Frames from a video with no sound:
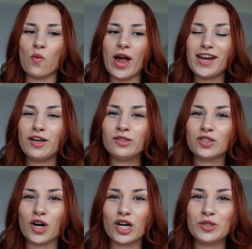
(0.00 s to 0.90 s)
when you
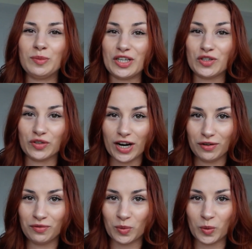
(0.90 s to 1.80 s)
start to be
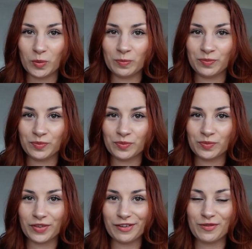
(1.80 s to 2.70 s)
grateful
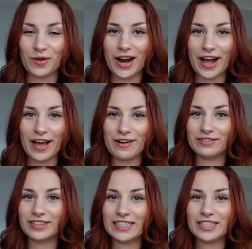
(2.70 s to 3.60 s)
for
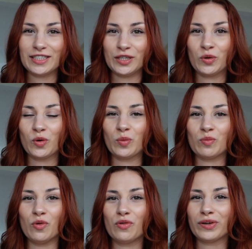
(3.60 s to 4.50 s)
every single
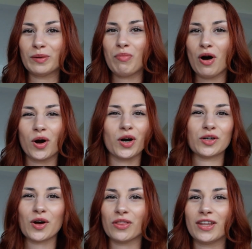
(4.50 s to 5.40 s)
moving
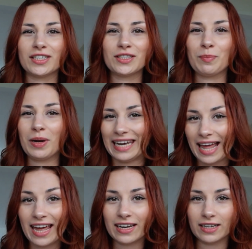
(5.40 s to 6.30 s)
part on this
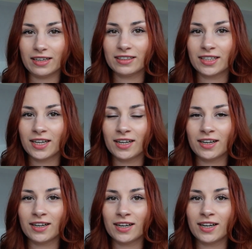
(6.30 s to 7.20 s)
planet,
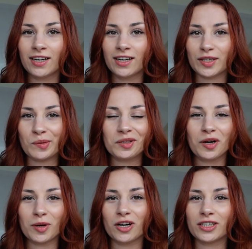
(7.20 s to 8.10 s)
you
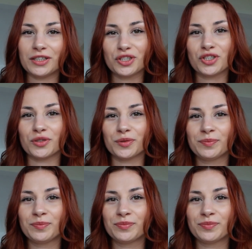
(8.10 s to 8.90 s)
become unconditional.